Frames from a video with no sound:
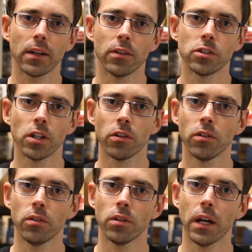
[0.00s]
down in
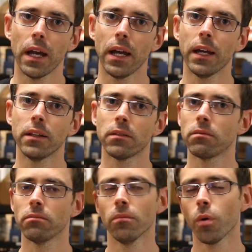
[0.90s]
general, and
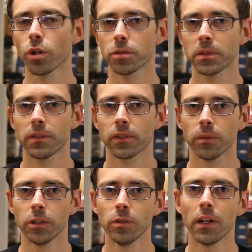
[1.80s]
more specifically
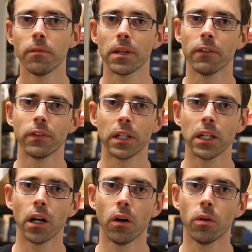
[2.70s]
when you give me a
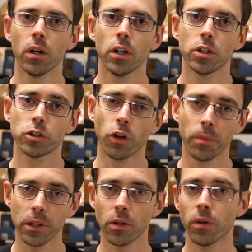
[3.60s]
video showing
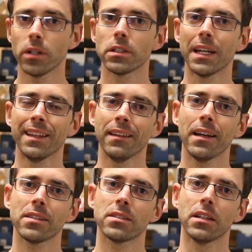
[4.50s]
me the noise,
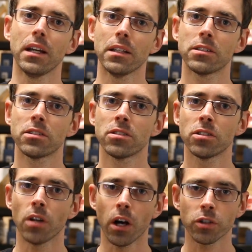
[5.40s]
unless
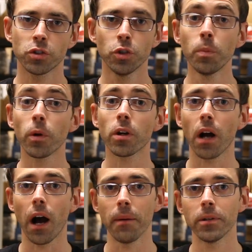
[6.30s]
it's a super
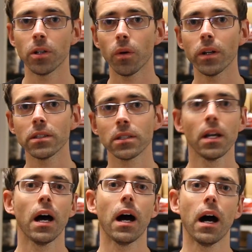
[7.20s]
common noise
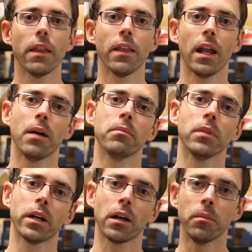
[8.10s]
that I'm
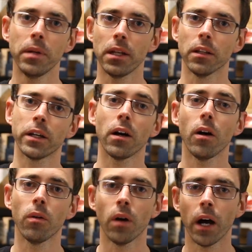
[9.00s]
like immediately like,
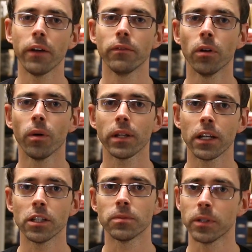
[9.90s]
oh, I know what
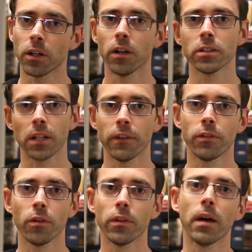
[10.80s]
that is because I've
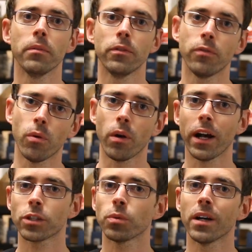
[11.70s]
heard that before,
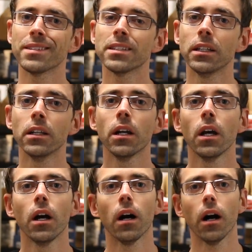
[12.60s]
XYZ.
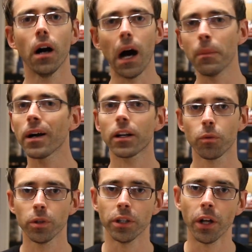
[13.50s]
I'm not going
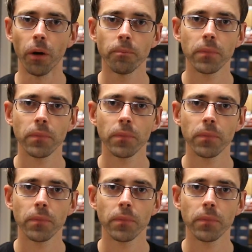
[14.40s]
to really know.